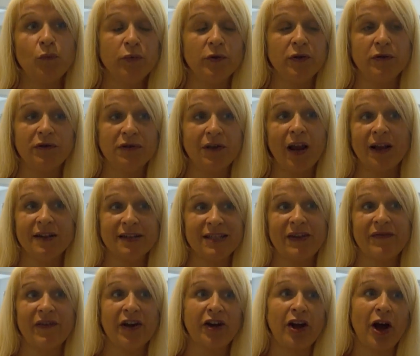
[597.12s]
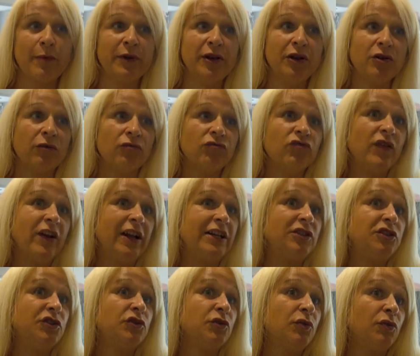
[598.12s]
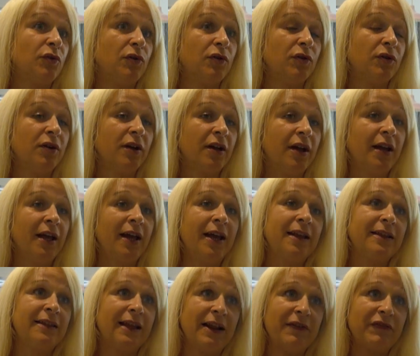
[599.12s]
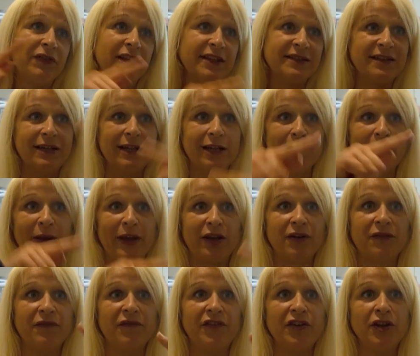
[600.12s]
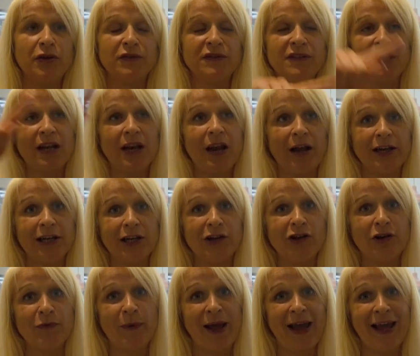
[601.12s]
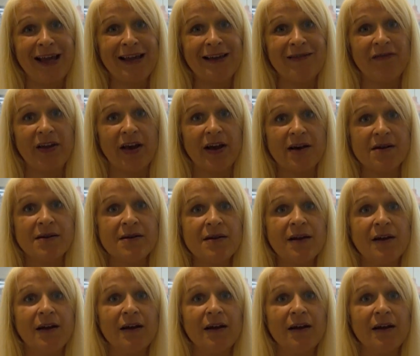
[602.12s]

you'd like to give it a go but you're not really sure. Then everything's a little bit confused and the likelihood of behaviour